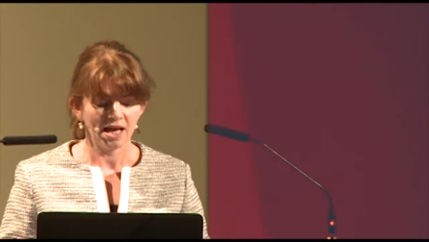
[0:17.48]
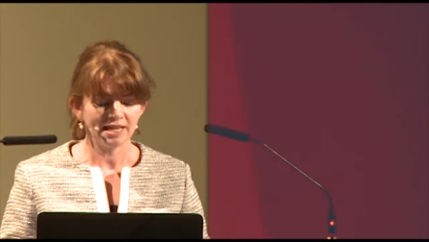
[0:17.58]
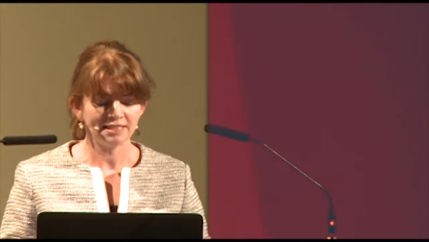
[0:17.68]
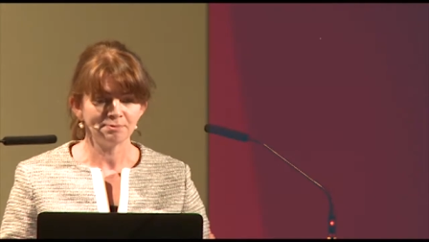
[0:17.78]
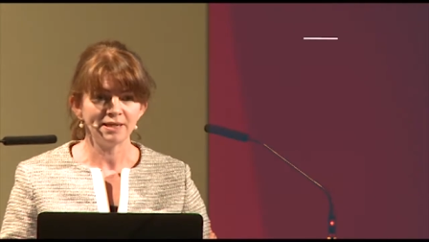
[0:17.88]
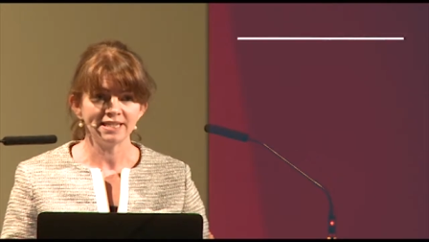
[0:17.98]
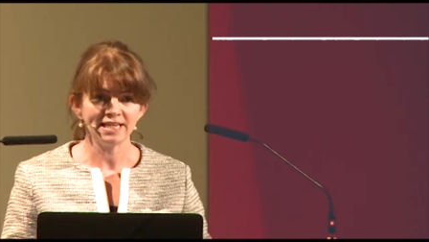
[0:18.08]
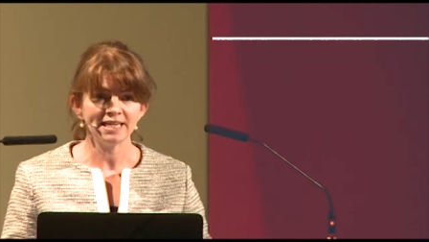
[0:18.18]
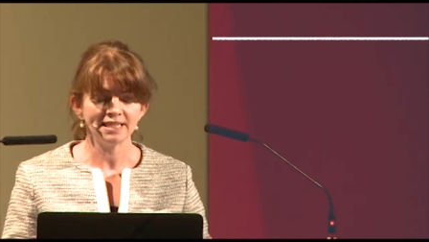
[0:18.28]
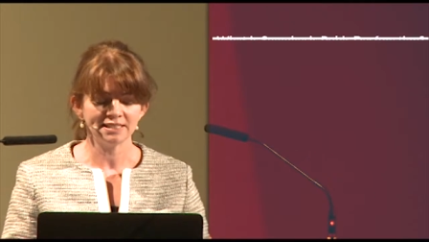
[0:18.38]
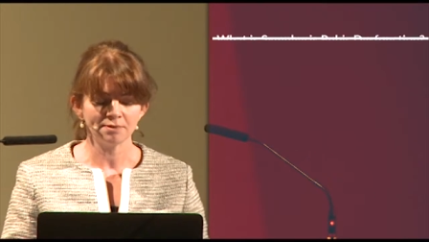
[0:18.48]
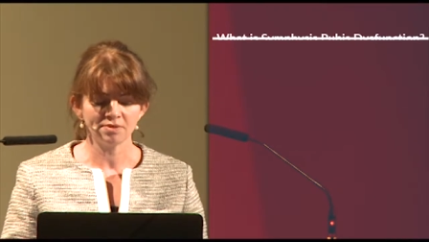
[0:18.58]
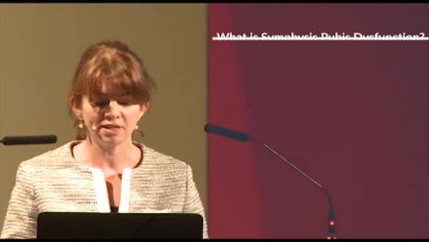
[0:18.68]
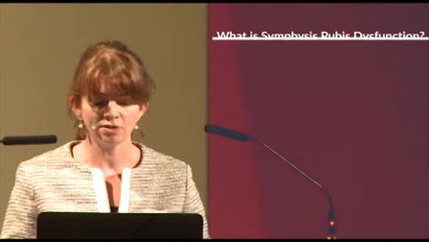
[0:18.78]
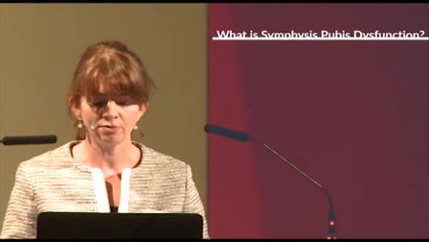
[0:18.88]
SPD is
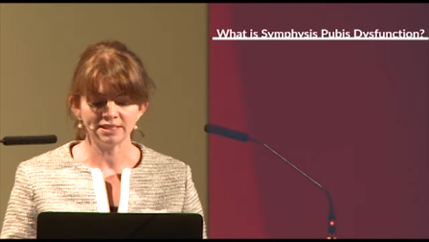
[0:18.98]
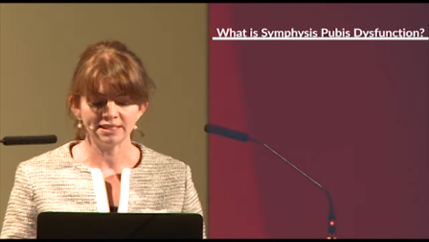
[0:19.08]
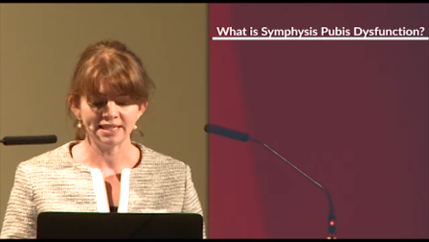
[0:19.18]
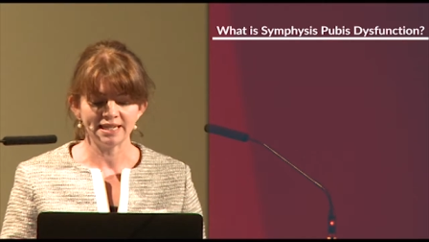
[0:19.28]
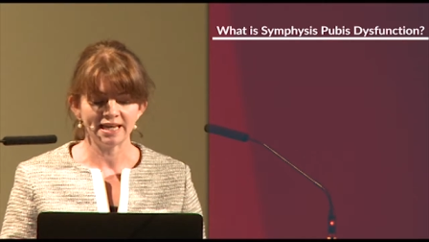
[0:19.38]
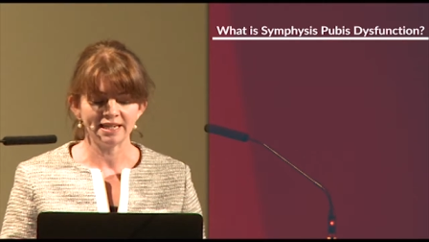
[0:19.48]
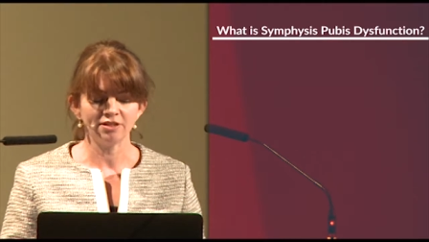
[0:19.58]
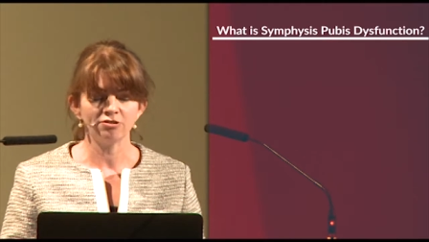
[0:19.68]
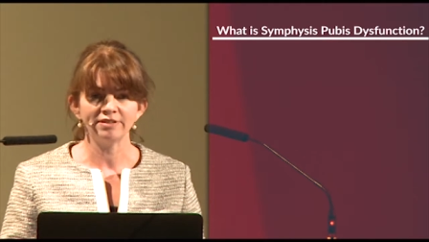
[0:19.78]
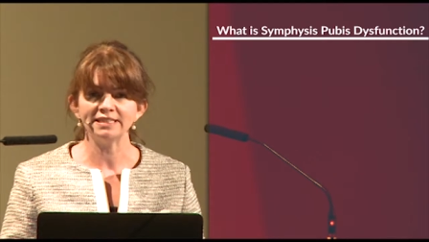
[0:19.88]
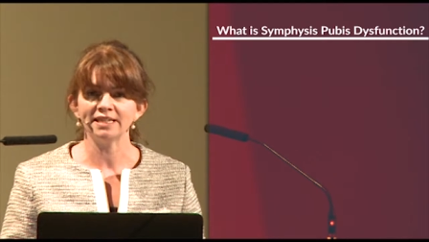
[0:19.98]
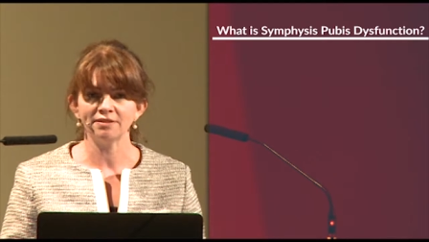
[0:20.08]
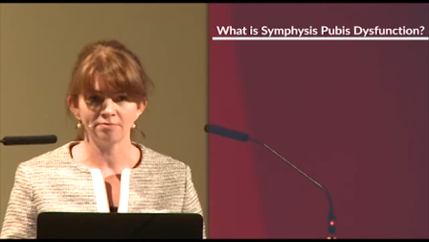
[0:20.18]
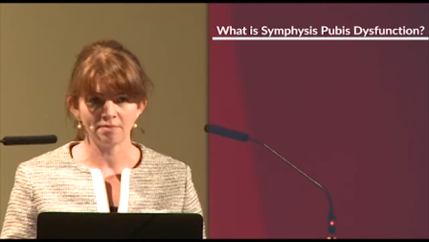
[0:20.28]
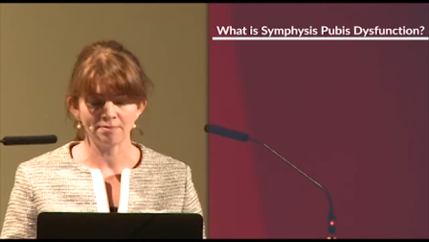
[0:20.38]
something that we see in
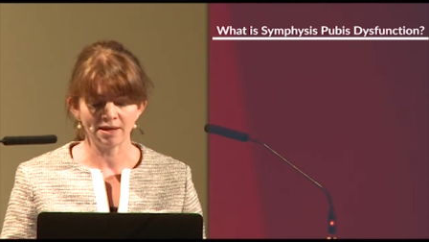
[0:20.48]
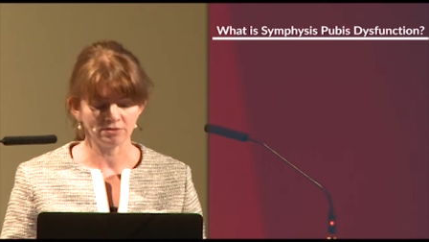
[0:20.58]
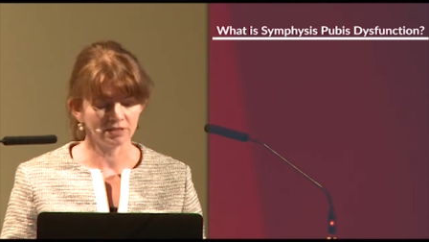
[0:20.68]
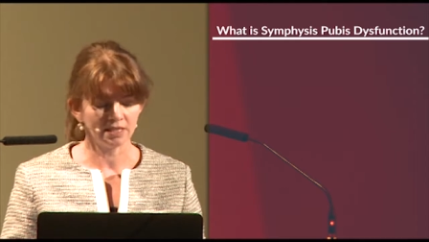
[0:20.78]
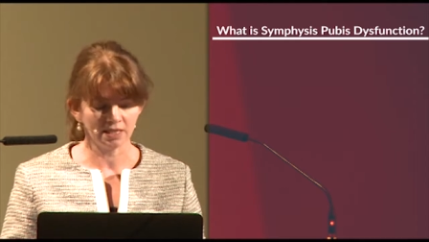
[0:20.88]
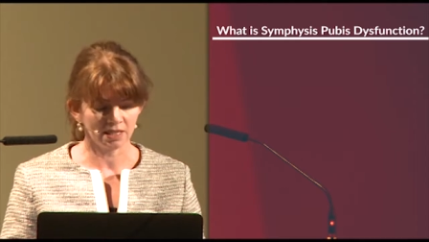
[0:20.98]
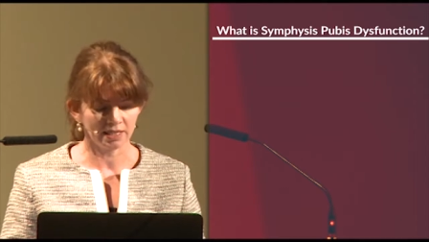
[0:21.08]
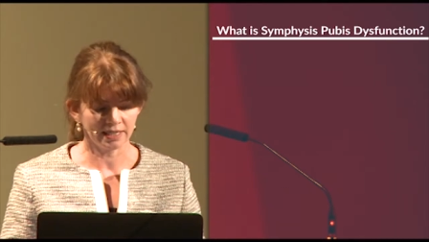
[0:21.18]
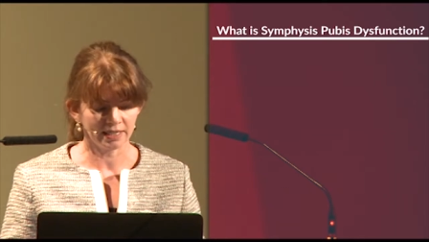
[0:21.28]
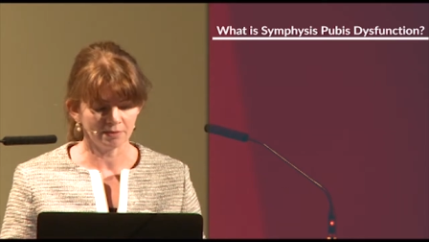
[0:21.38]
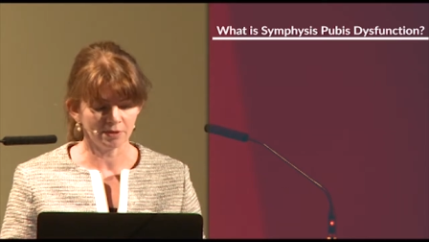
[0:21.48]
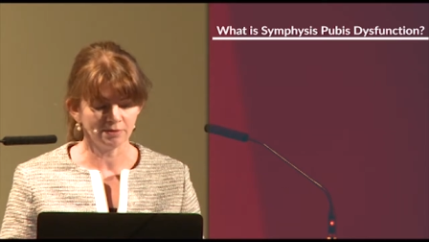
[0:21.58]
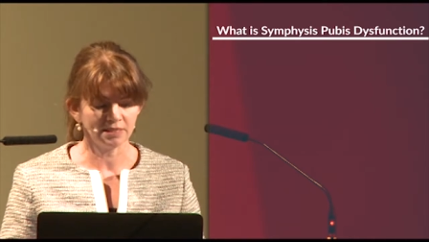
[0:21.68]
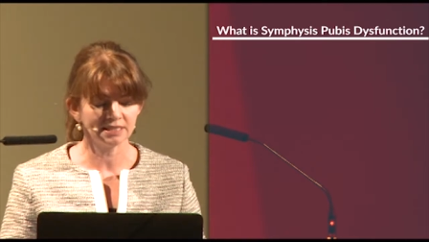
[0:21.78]
increasing amounts in the clinic at the moment.